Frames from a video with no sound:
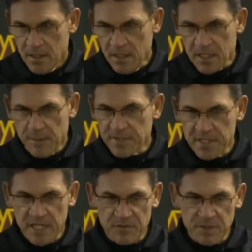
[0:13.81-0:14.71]
yeah, a couple
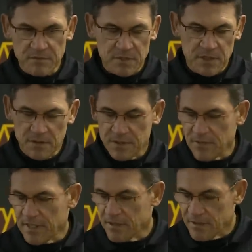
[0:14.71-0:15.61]
times we, you know, we
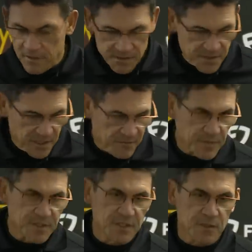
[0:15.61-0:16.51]
tried to hurt ourselves,
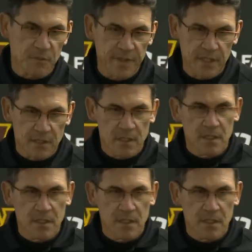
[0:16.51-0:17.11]
but geez, oh, Pete,